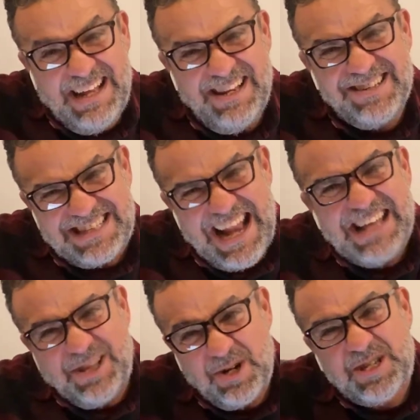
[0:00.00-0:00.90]
It looks
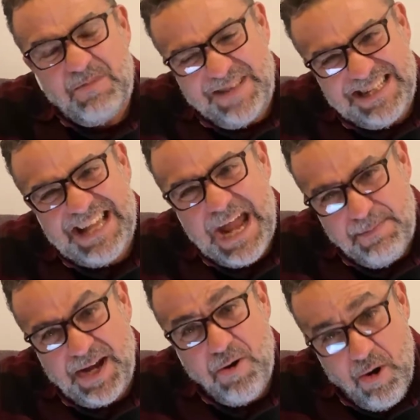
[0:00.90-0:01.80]
like there's some
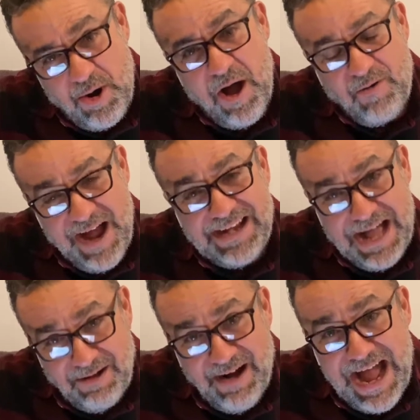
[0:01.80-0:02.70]
detainment going on right
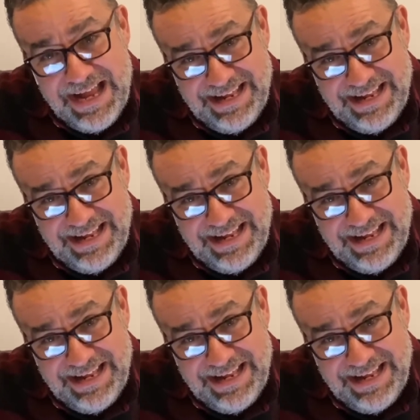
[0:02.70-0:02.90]
now, right?